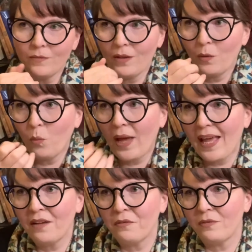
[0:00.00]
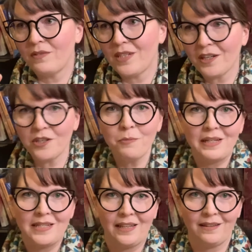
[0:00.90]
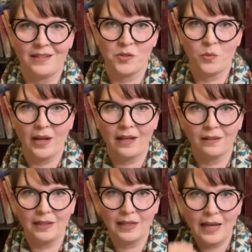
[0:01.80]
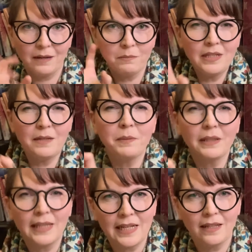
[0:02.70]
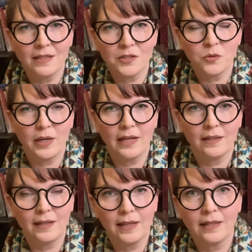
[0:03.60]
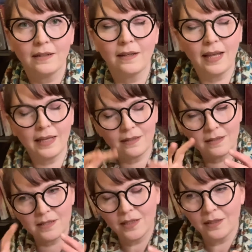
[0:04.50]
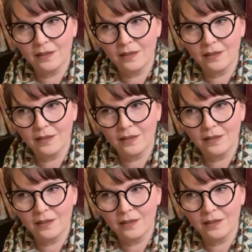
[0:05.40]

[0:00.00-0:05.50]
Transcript: a way of documenting this reality and manipulating this reality and